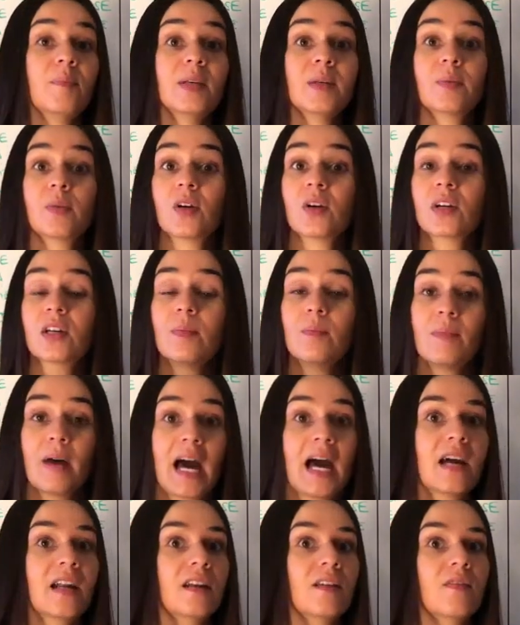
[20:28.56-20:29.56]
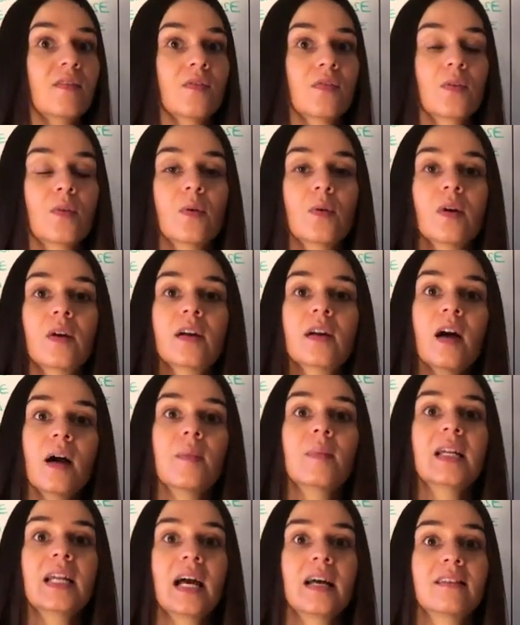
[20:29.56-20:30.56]
people are combative or
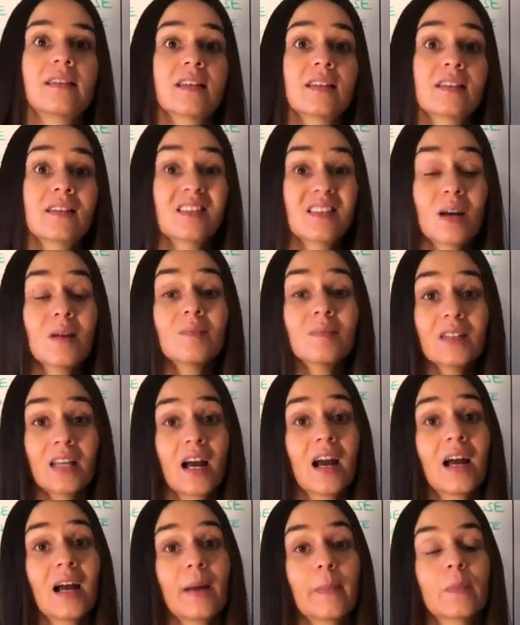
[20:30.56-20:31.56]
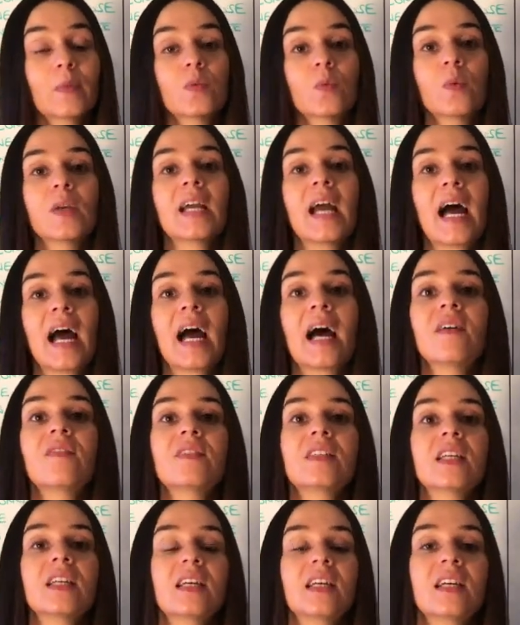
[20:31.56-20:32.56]
coming at this, sometimes we
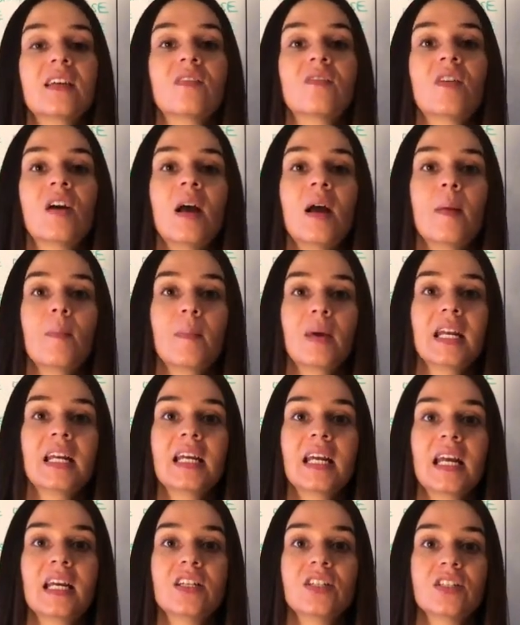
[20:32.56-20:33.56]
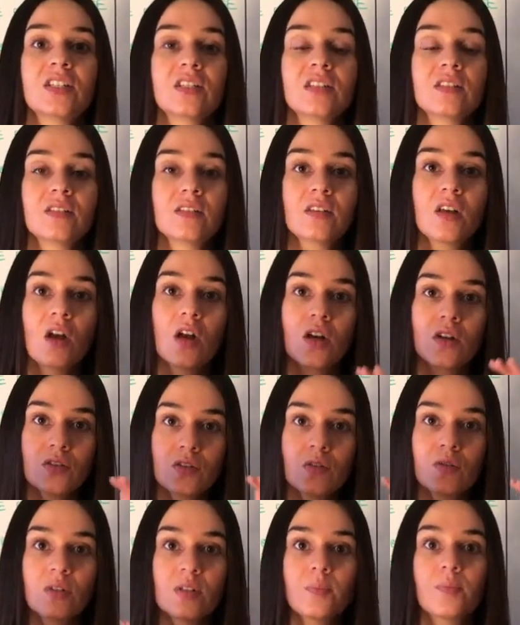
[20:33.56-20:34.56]
have to give medications
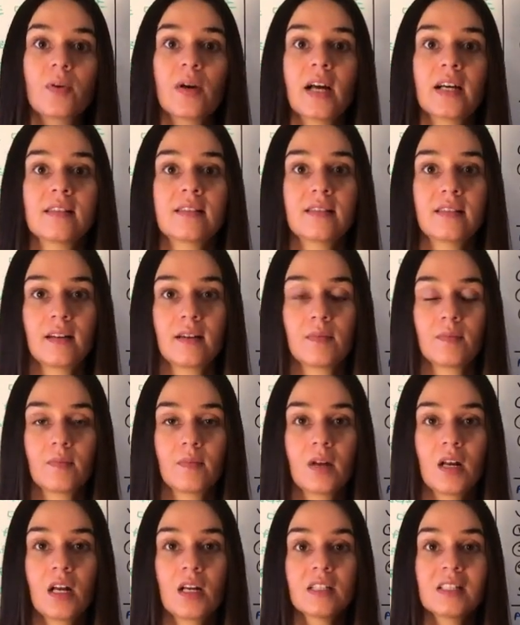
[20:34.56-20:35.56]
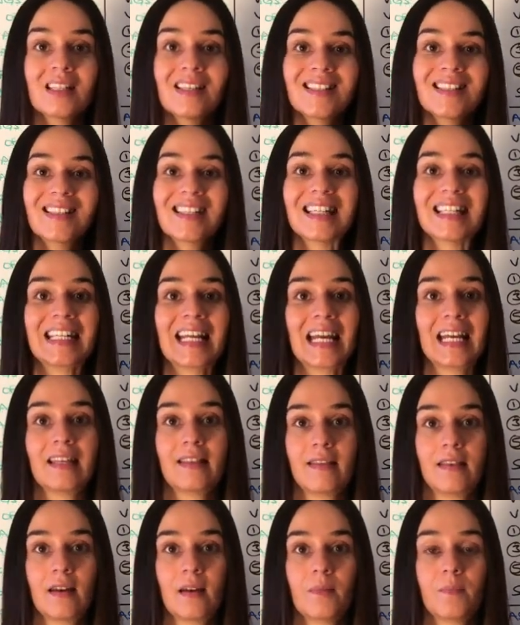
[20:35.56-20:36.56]
to depress them, to
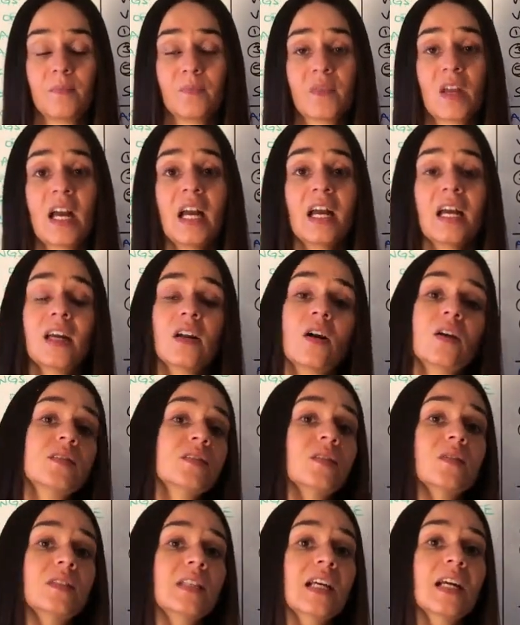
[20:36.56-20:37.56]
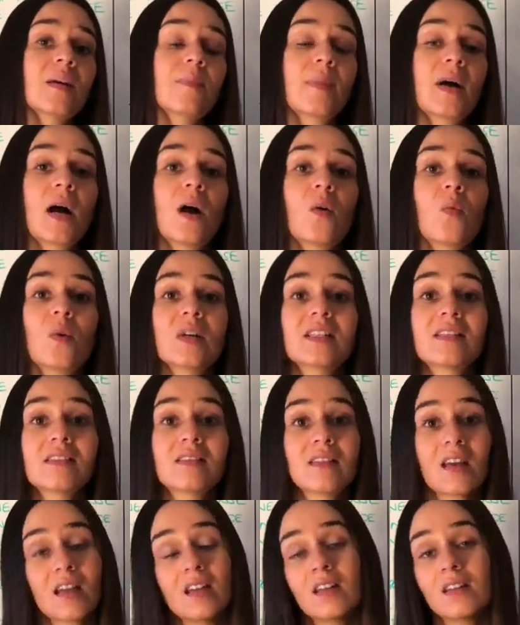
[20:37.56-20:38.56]
sedate them. And also think about what
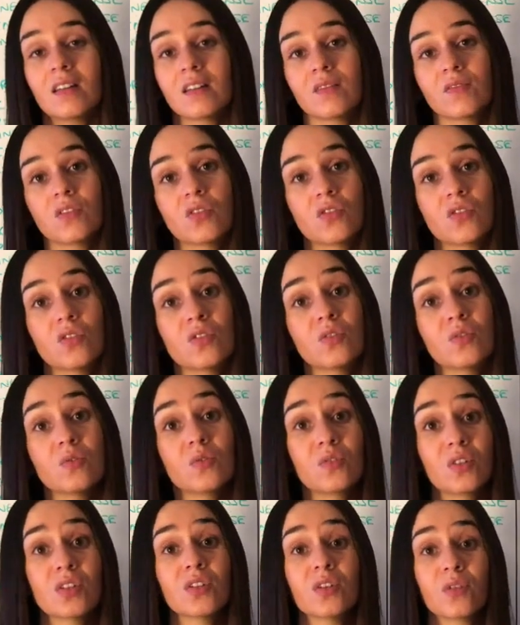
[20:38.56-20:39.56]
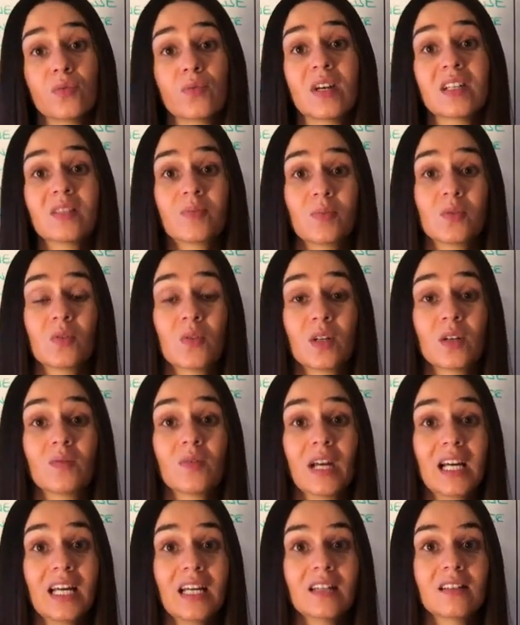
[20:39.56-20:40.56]
sedatives do to your respiratory
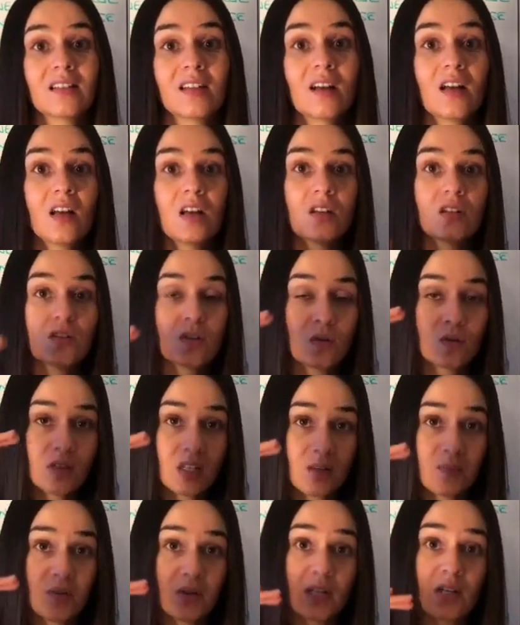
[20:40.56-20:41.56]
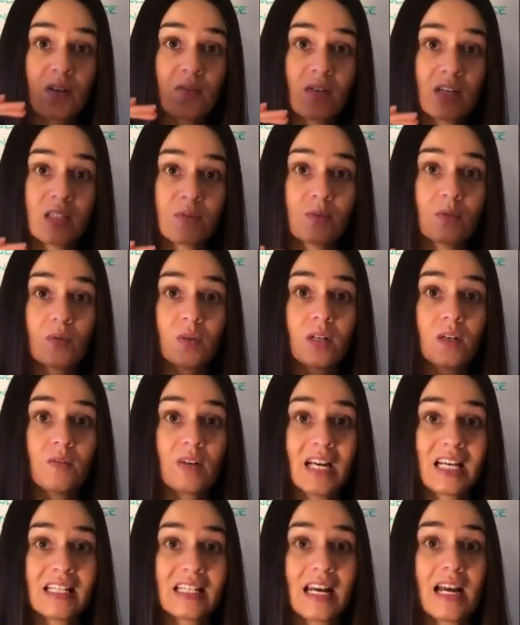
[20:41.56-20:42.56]
rate. Don't they bring your respiratory
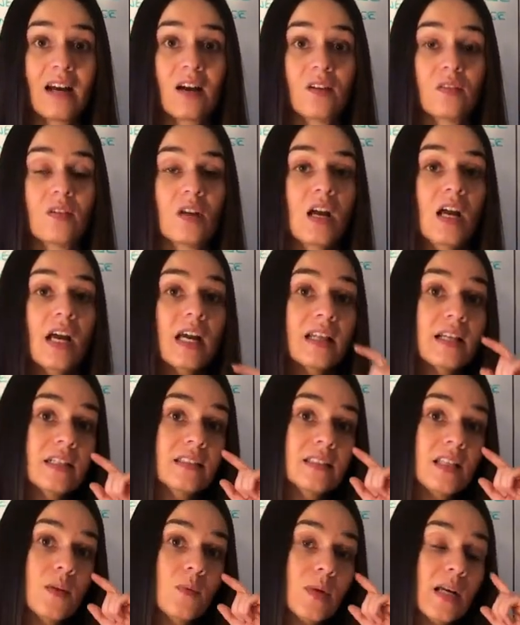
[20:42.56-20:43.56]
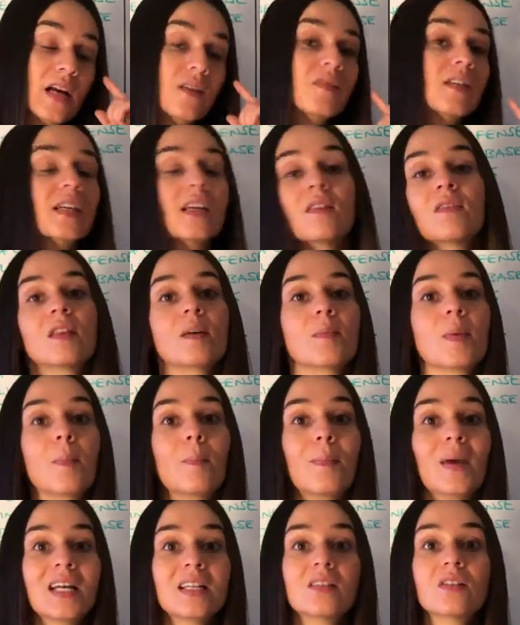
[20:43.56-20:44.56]
rate down? Let's say we have to give them a
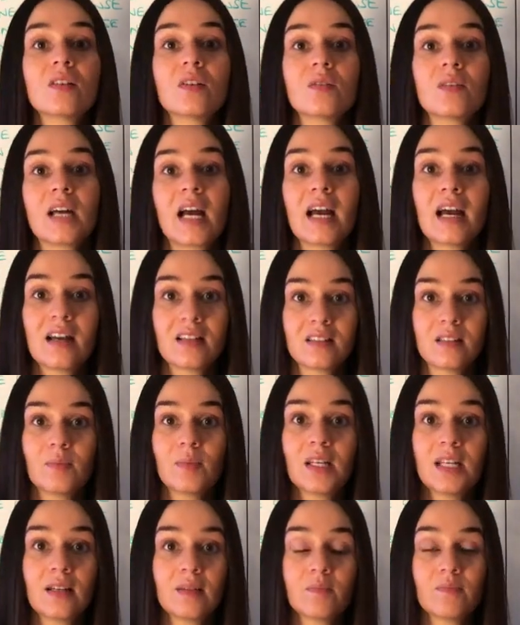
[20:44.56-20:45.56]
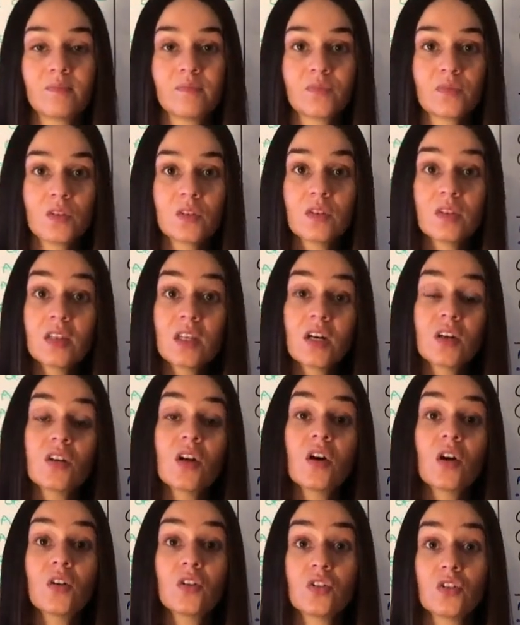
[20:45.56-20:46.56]
benzodiazepine.
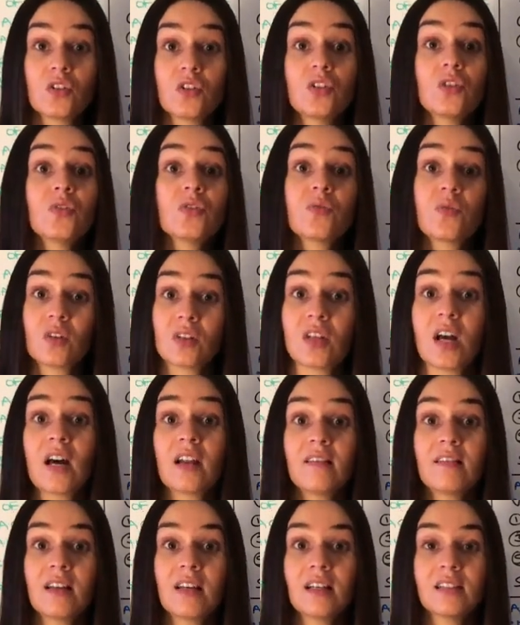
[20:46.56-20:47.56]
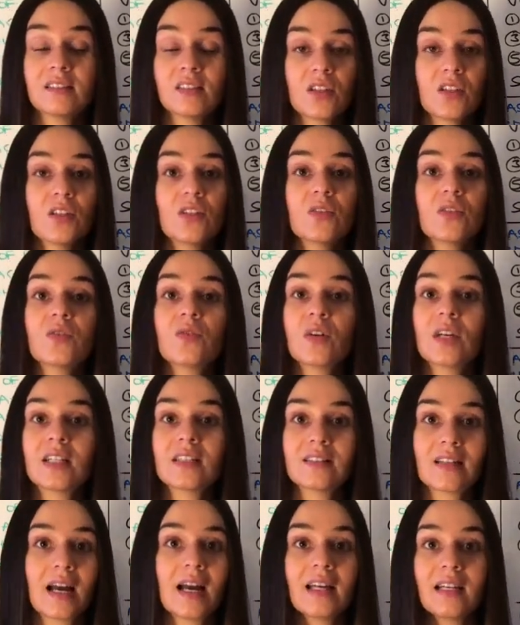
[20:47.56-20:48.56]
They're used for a lot of things. They're used for
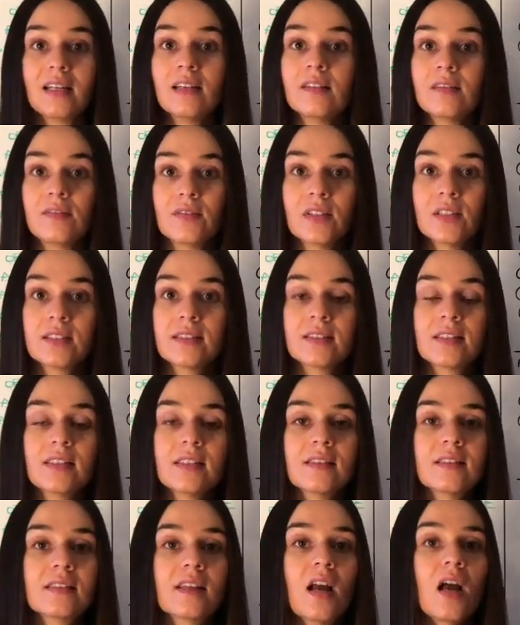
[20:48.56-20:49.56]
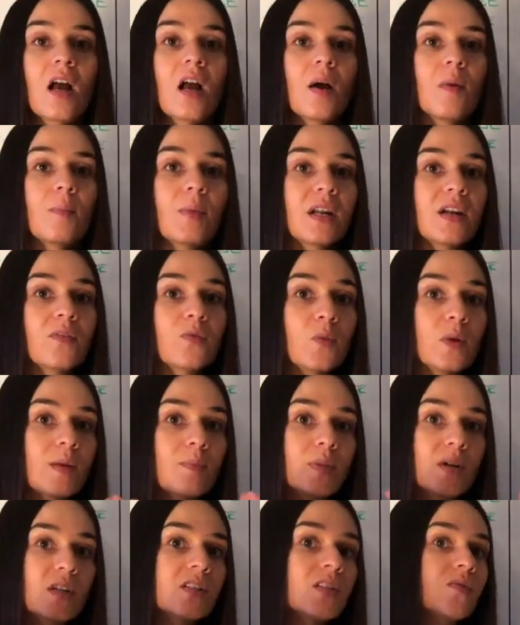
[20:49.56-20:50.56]
anxiety, for instance. But if
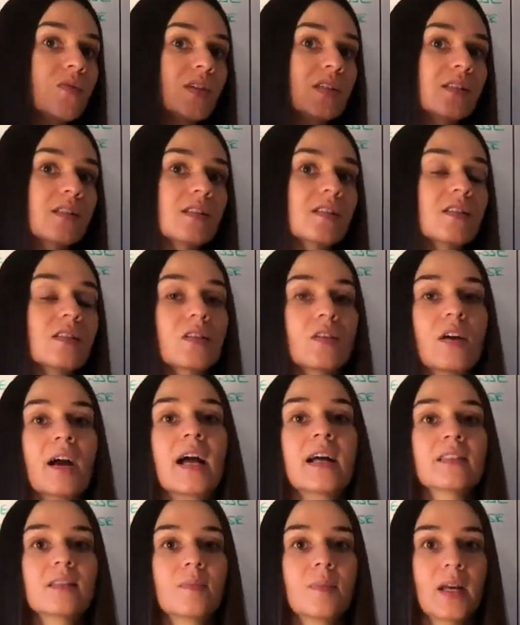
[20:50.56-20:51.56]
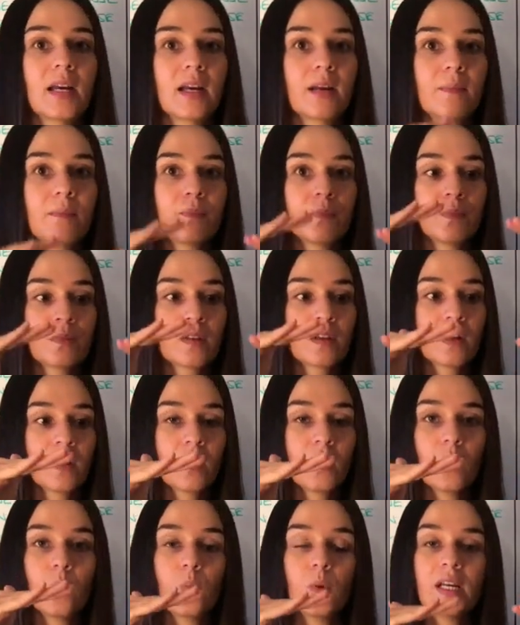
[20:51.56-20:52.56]
we push, for instance, lorazepam,
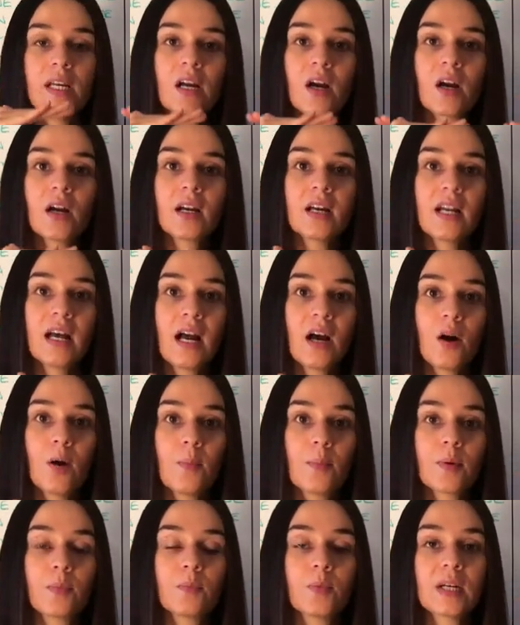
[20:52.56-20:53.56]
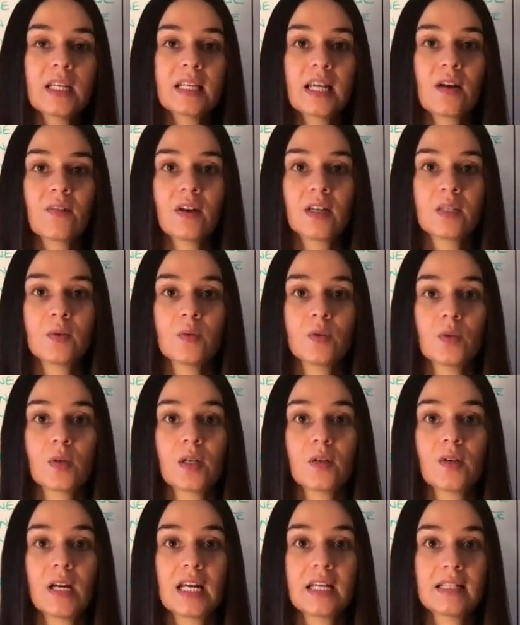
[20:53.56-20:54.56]
we are gonna help bring that
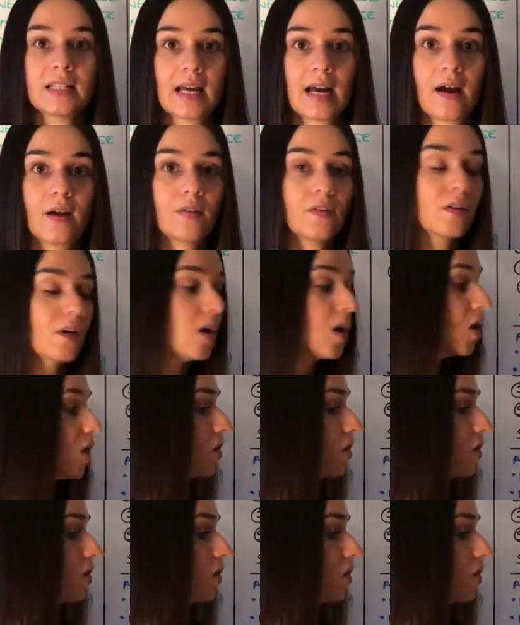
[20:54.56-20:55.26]
respiratory rate down.